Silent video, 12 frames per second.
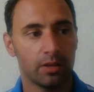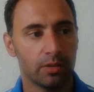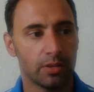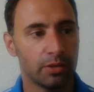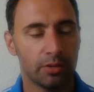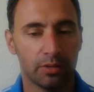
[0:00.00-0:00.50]

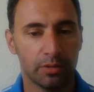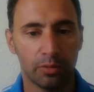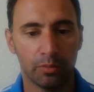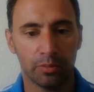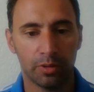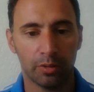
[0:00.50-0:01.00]
their
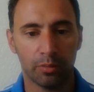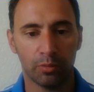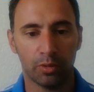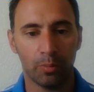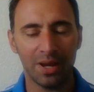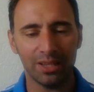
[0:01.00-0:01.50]

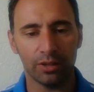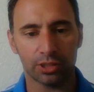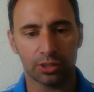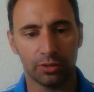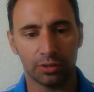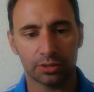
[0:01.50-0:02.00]
weight loss
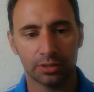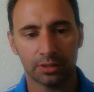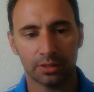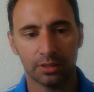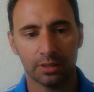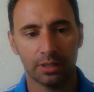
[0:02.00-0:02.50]
goals.
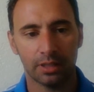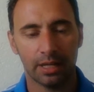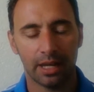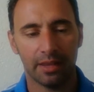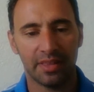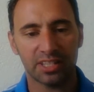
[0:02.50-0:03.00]

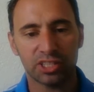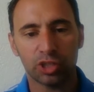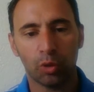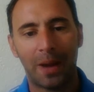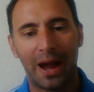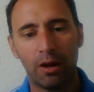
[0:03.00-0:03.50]
That's
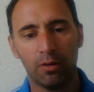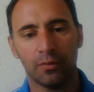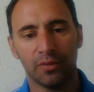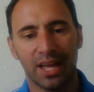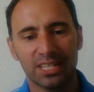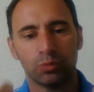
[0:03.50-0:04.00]
so
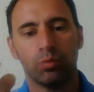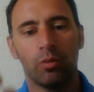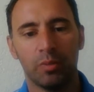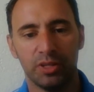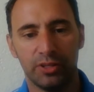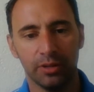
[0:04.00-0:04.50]
powerful. That's what
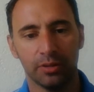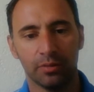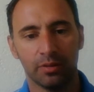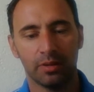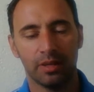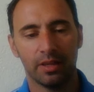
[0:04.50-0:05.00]
we do.
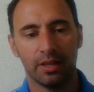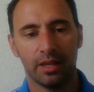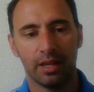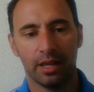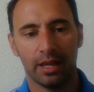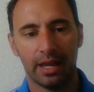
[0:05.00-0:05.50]

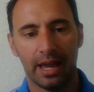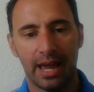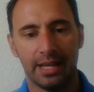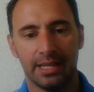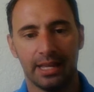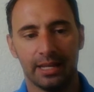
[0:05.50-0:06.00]

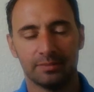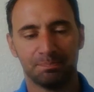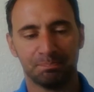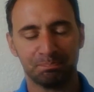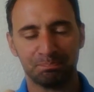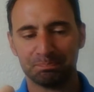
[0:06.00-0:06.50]
And
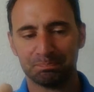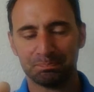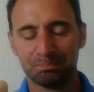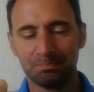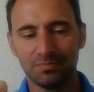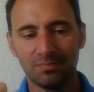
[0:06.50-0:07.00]

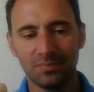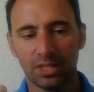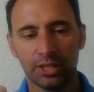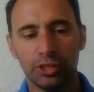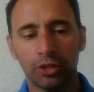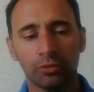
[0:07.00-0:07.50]

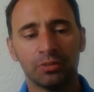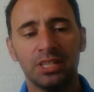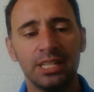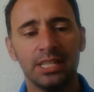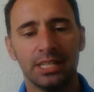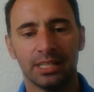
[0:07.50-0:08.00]
you don't
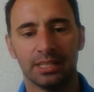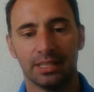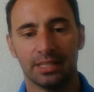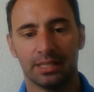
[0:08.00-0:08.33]
need